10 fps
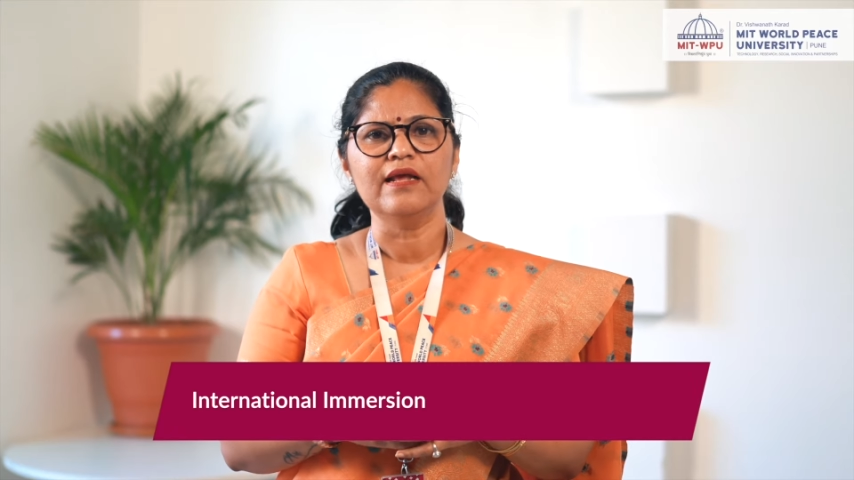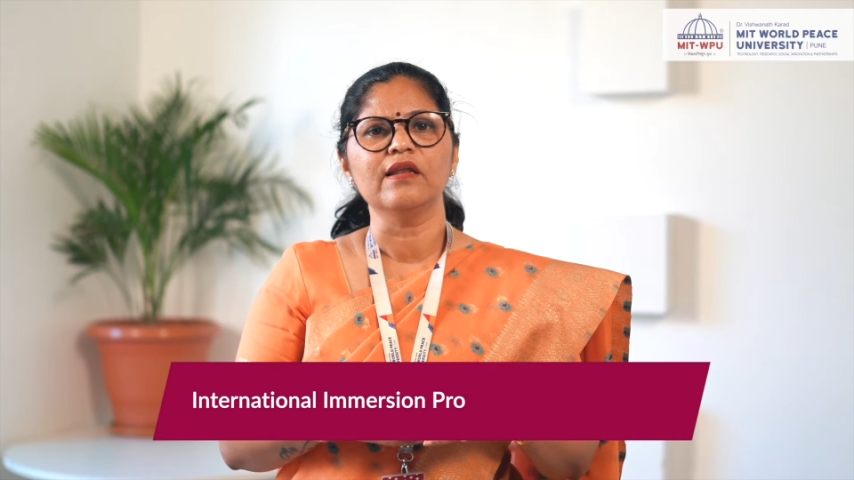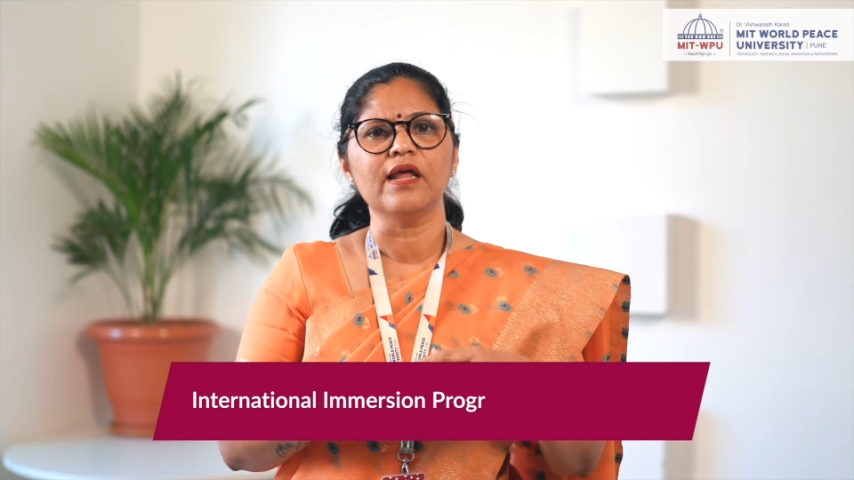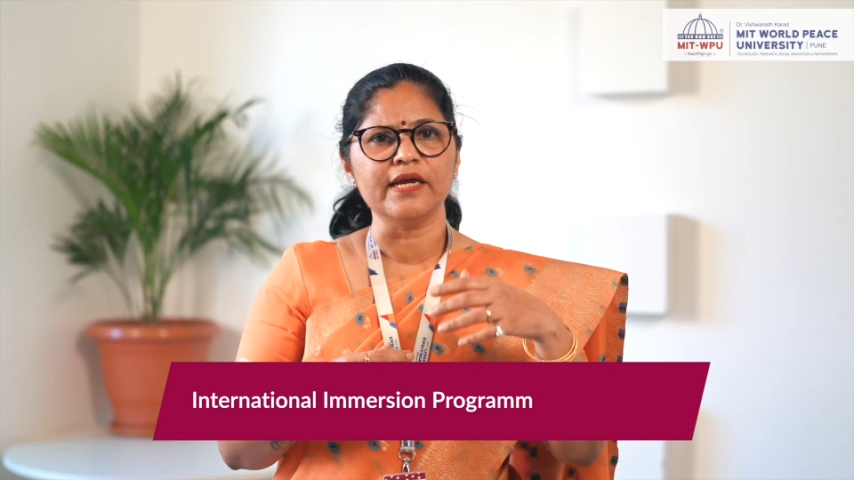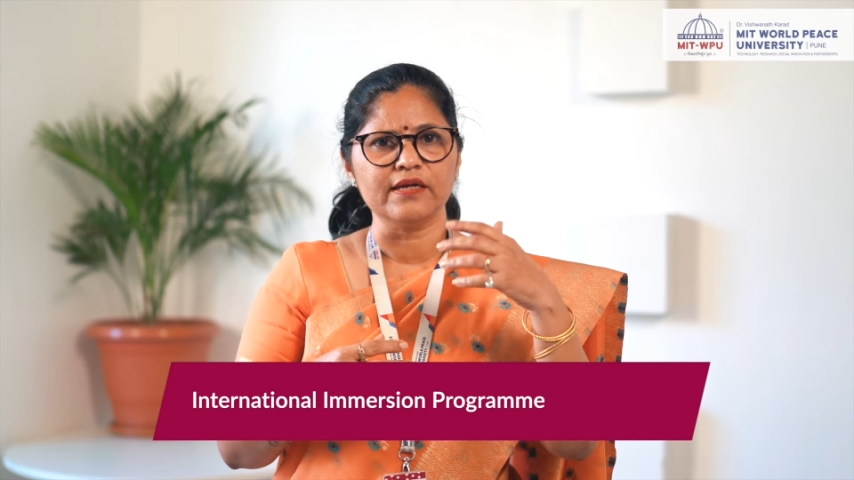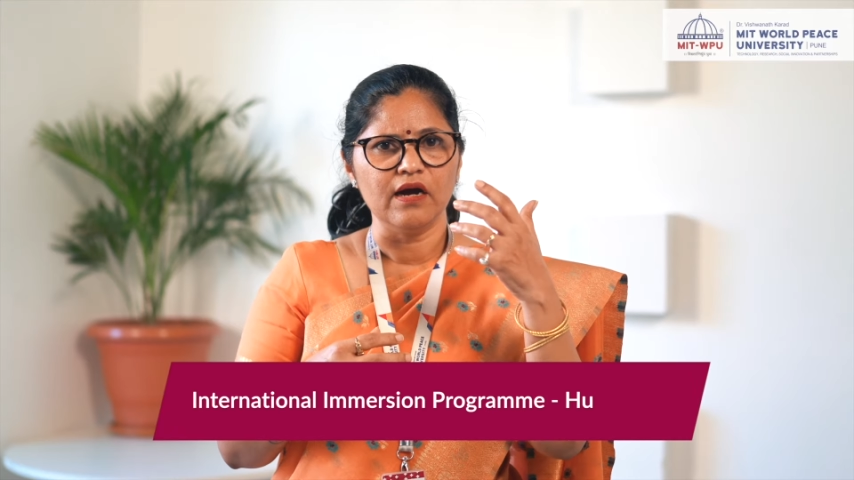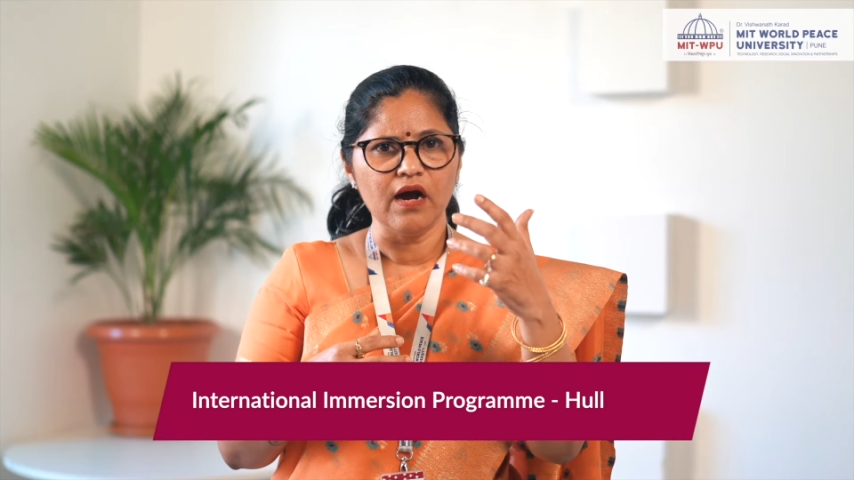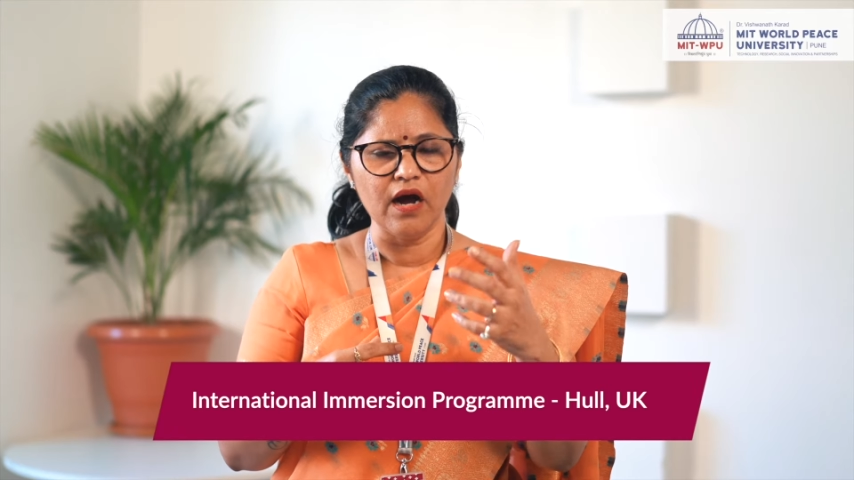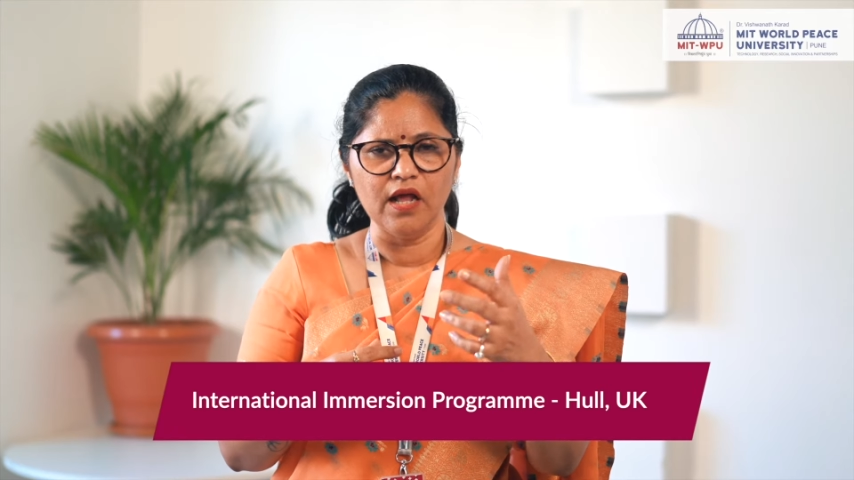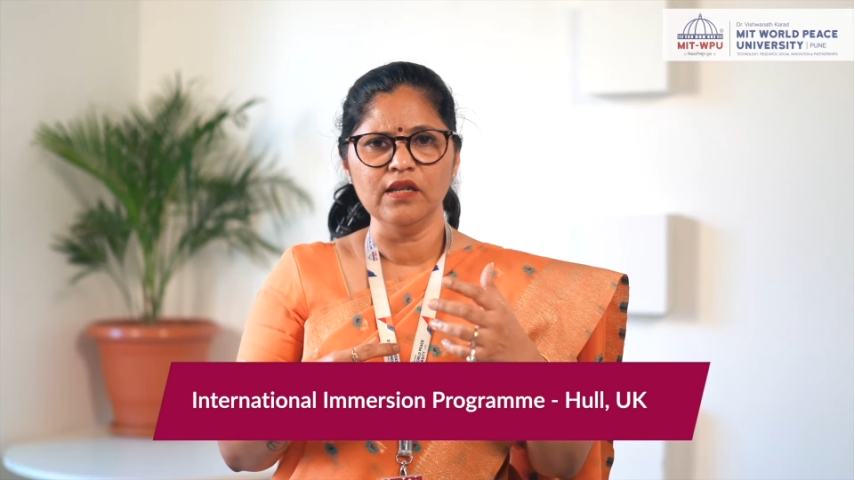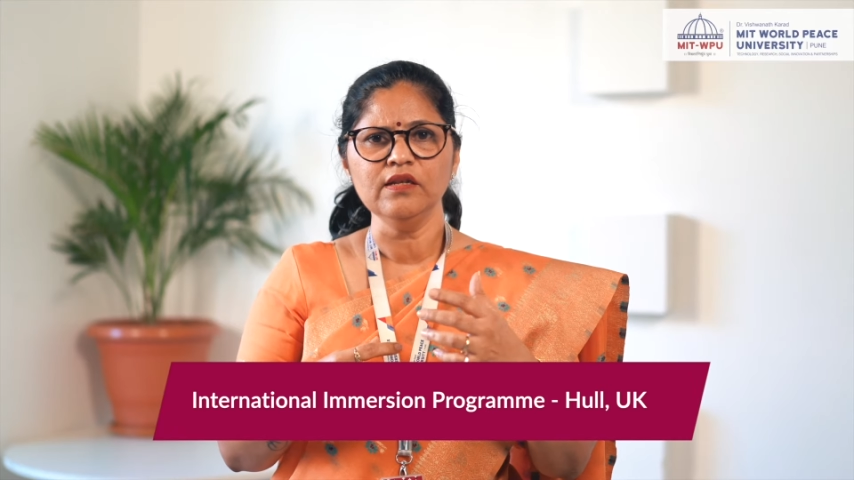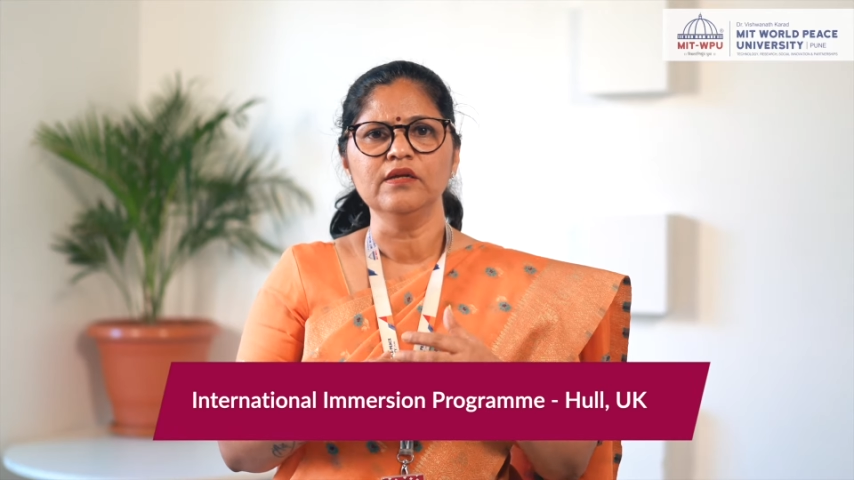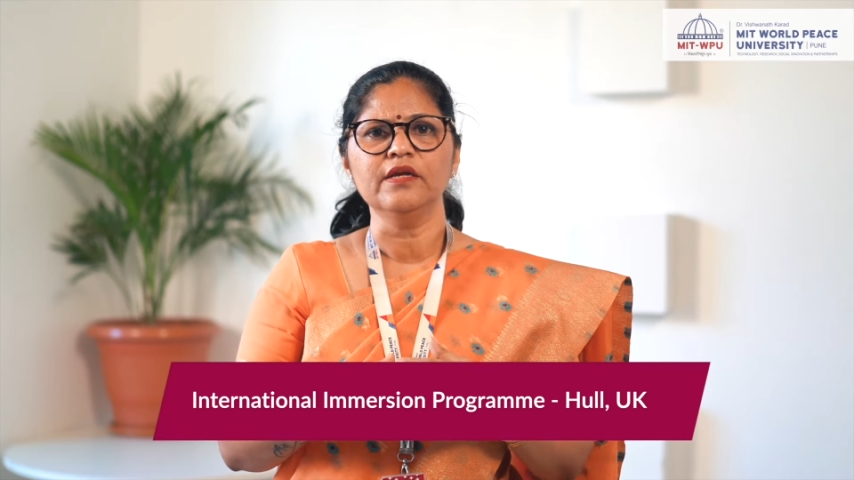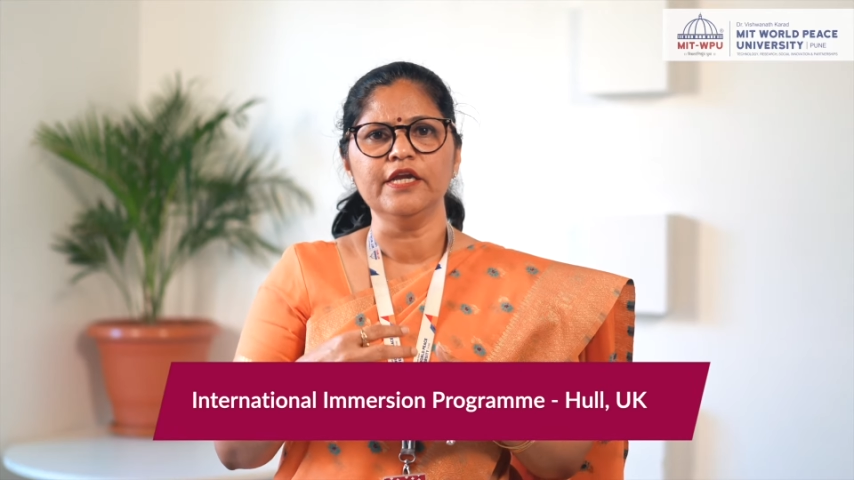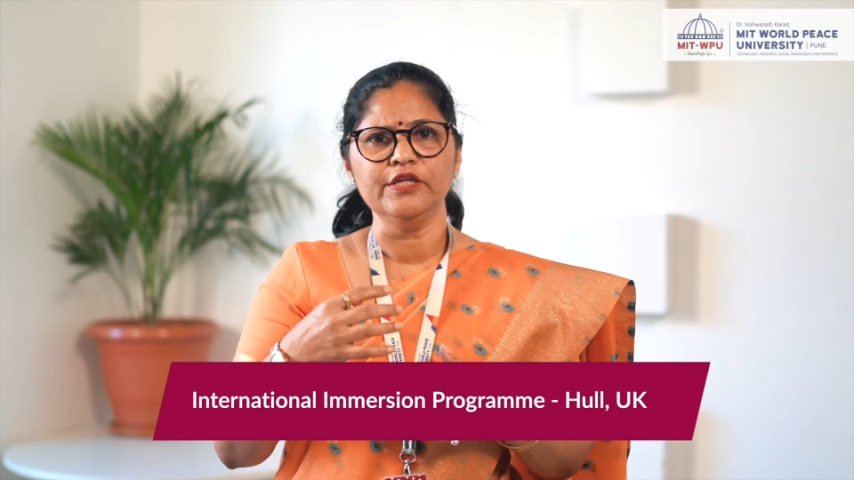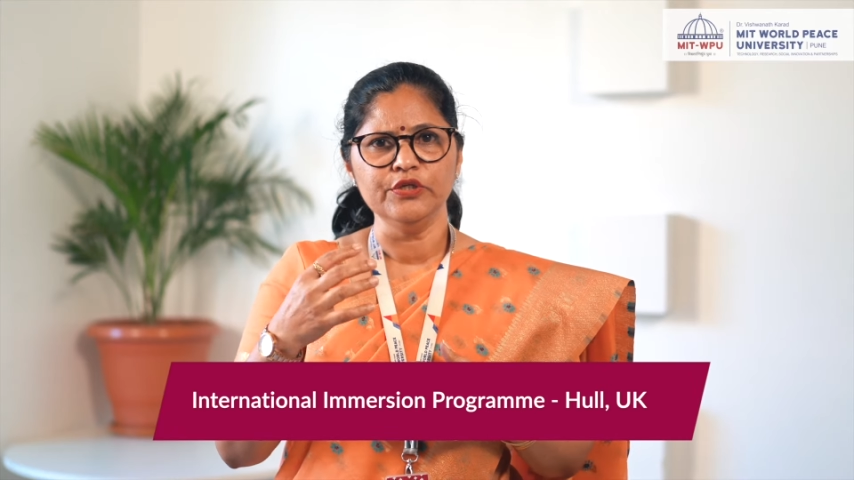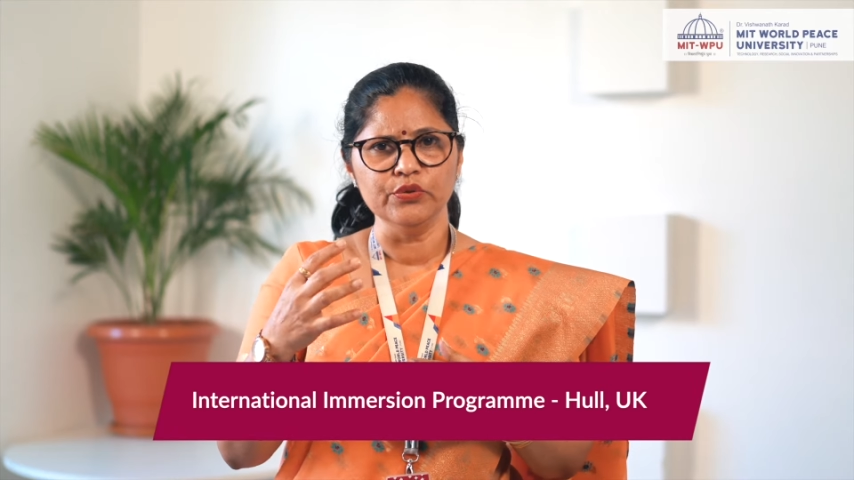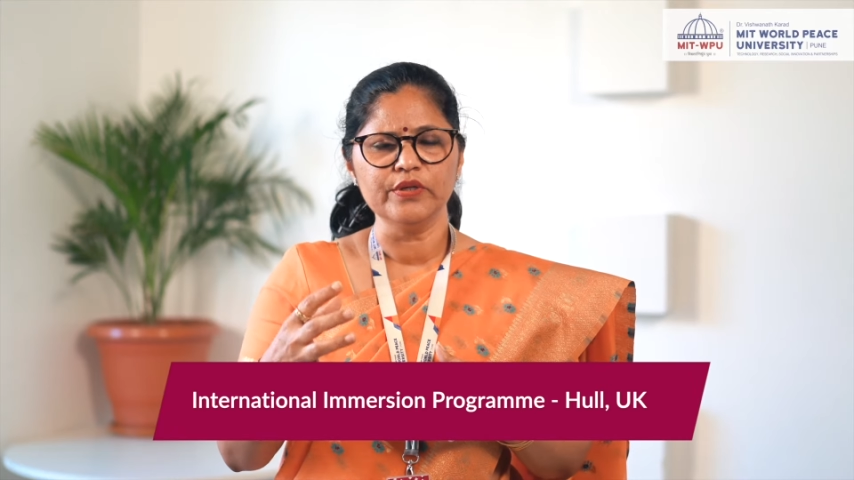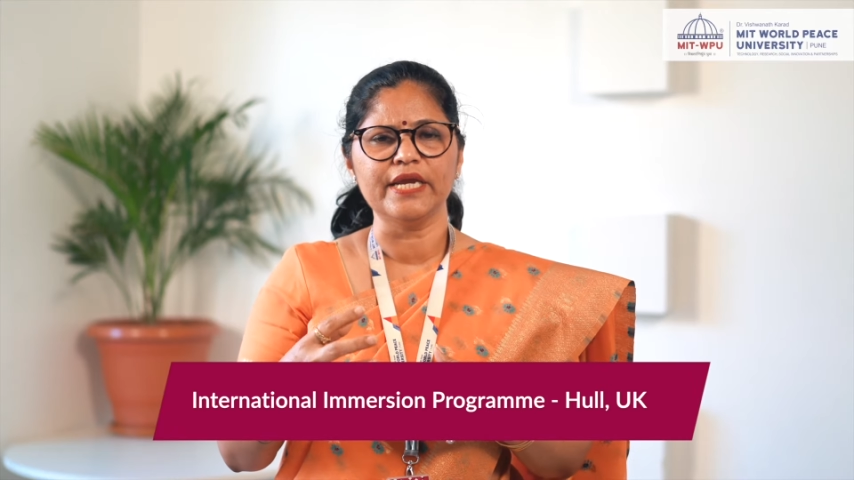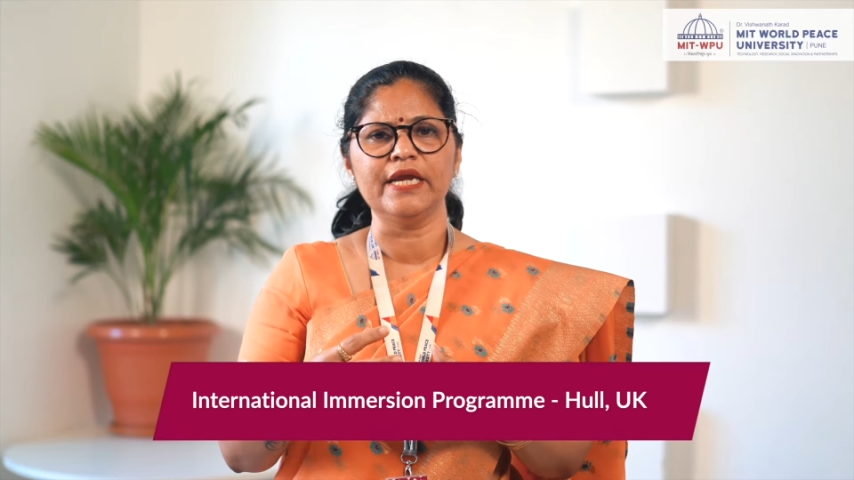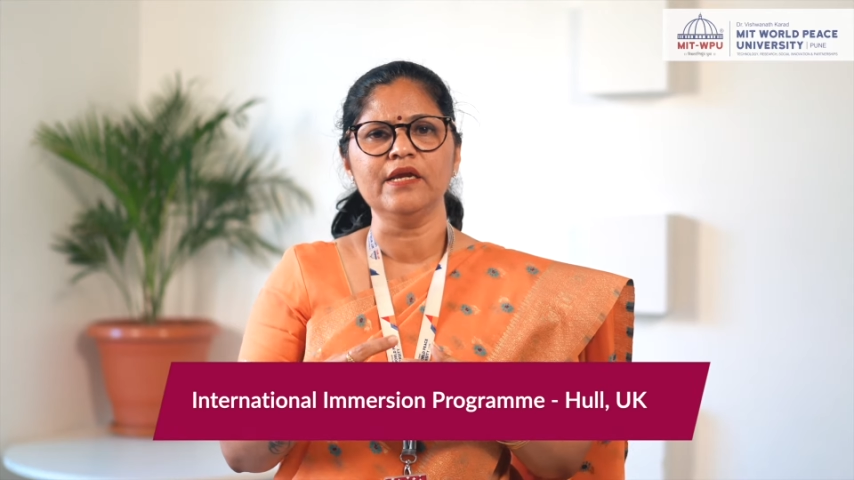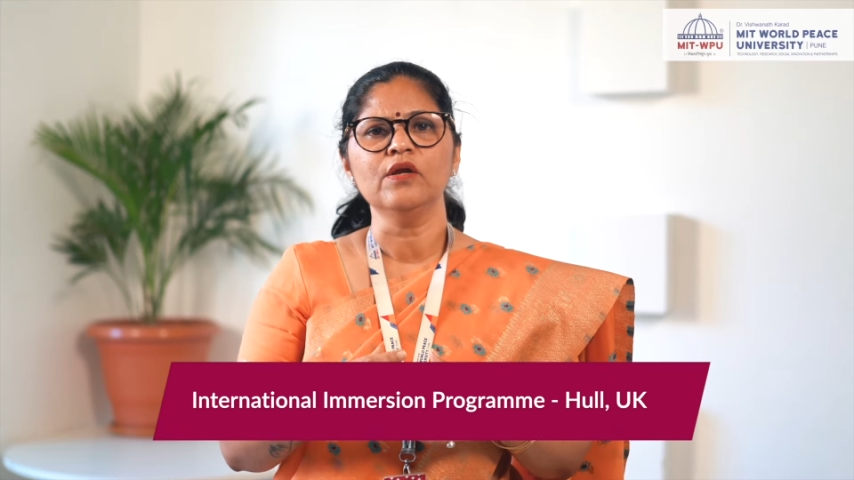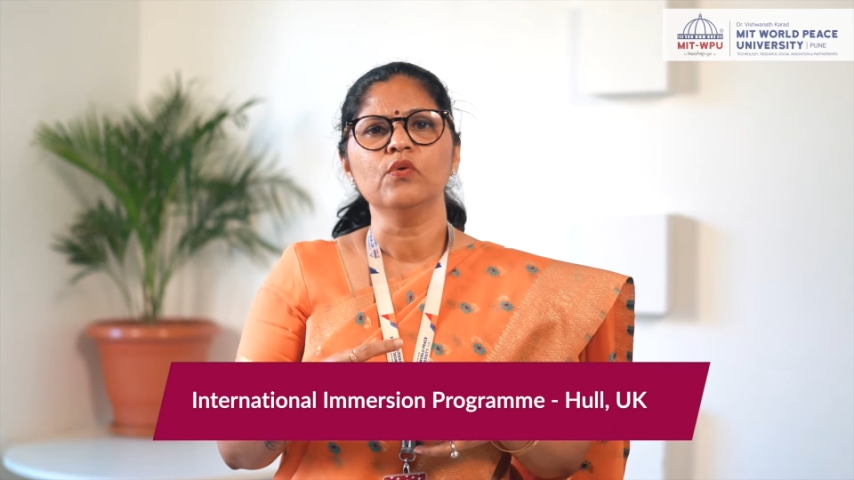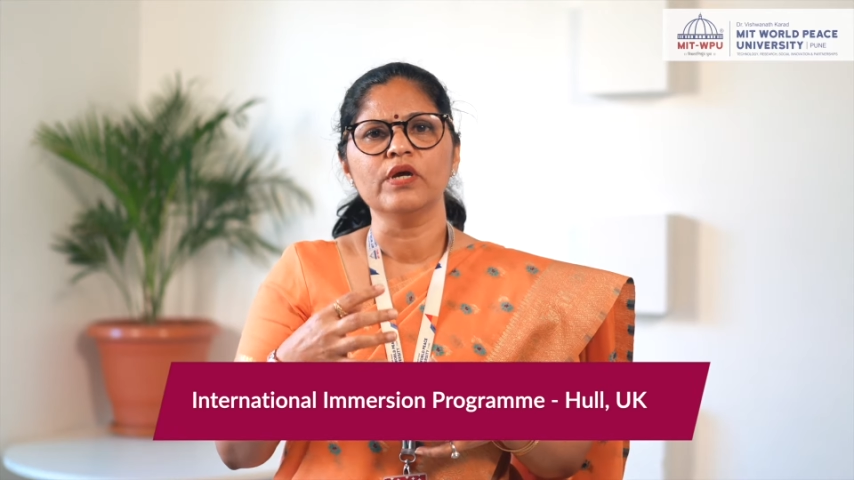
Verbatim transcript: like Hull in UK,